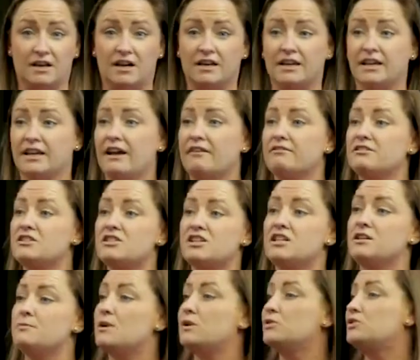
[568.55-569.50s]
I can
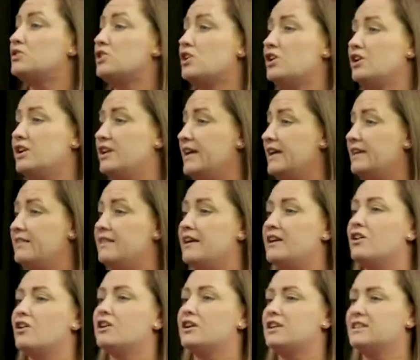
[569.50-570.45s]
guarantee you most certainly they're
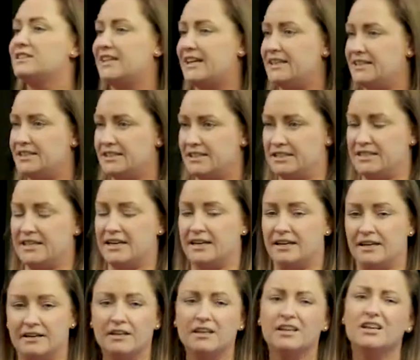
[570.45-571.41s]
not going to say to the
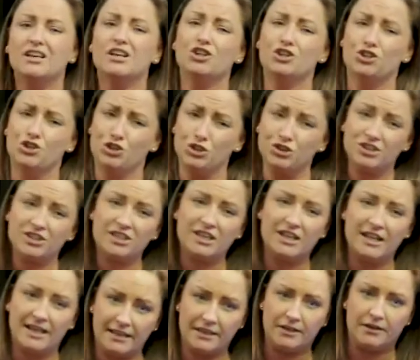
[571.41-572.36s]
tenant, just to
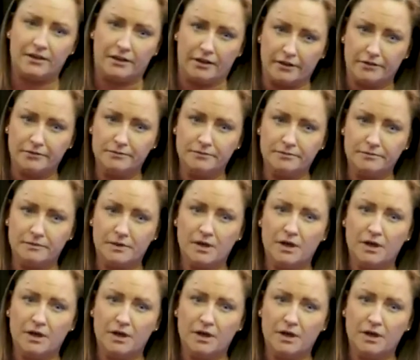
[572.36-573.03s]
let you know,